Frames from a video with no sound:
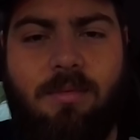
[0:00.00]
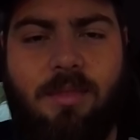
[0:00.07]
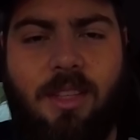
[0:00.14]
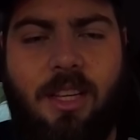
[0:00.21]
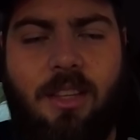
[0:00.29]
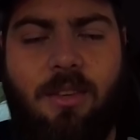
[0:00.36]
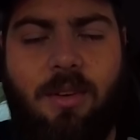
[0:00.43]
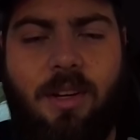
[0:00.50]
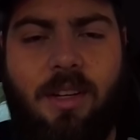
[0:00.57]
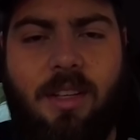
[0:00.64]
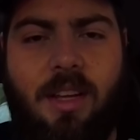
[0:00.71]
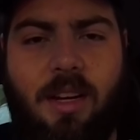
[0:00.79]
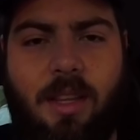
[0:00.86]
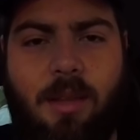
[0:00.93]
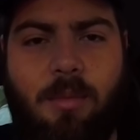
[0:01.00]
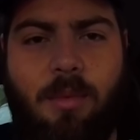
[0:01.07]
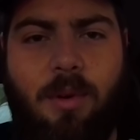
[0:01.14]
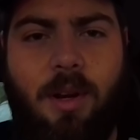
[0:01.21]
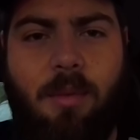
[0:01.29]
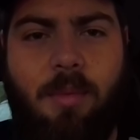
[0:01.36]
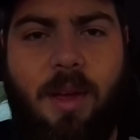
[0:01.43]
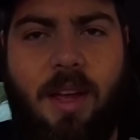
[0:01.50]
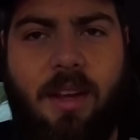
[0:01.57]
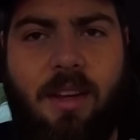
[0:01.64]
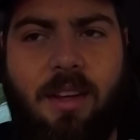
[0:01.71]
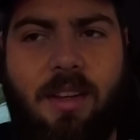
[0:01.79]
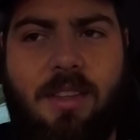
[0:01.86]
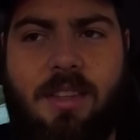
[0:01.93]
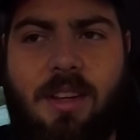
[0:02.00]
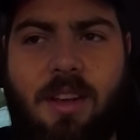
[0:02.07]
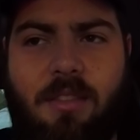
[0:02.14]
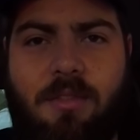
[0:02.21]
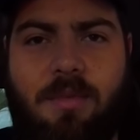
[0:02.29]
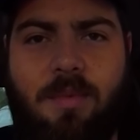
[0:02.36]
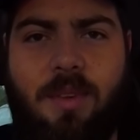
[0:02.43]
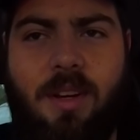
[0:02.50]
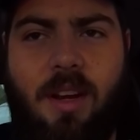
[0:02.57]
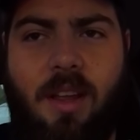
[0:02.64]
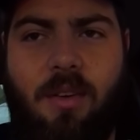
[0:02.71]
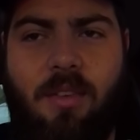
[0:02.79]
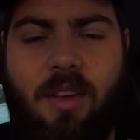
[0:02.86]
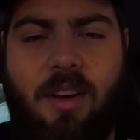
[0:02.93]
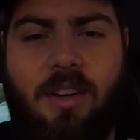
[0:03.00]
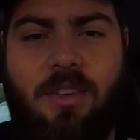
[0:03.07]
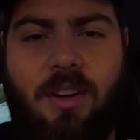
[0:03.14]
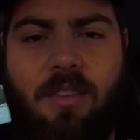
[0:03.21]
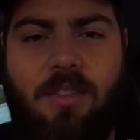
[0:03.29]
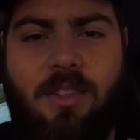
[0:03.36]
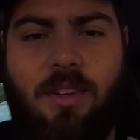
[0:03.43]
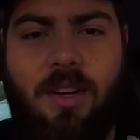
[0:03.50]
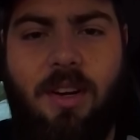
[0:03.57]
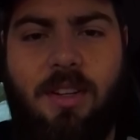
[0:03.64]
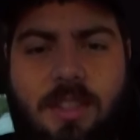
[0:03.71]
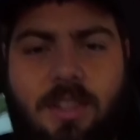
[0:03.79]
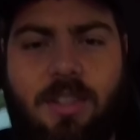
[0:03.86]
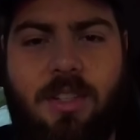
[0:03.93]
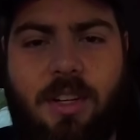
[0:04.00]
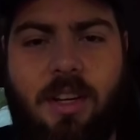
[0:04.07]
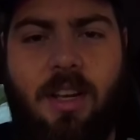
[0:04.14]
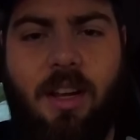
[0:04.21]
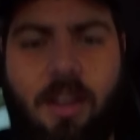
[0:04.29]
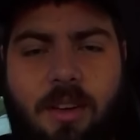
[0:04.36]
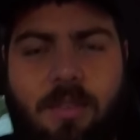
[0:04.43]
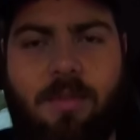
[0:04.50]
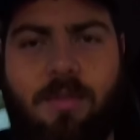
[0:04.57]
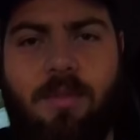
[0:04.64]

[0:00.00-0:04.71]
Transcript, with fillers: like 3 o'clock in the morning packing and stuff, and now we've got to drive two hours to Chicago.